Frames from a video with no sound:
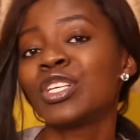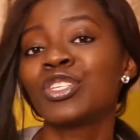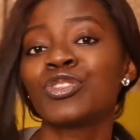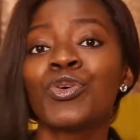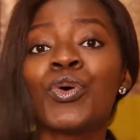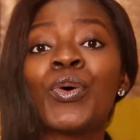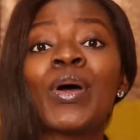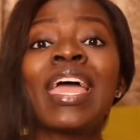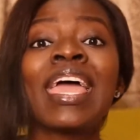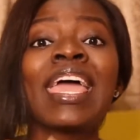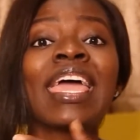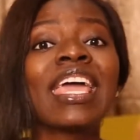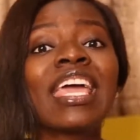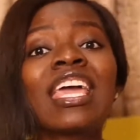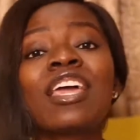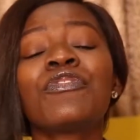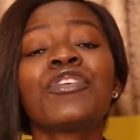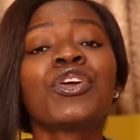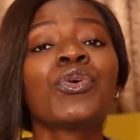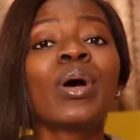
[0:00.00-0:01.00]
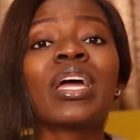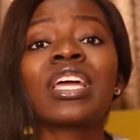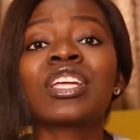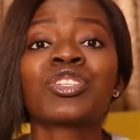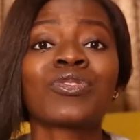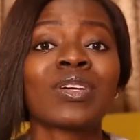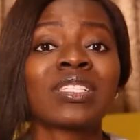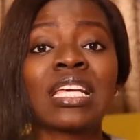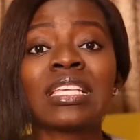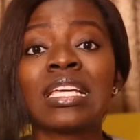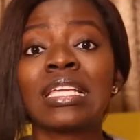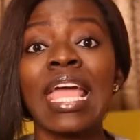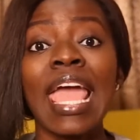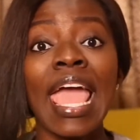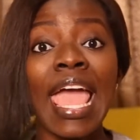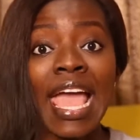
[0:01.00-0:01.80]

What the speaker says: So if you are interested in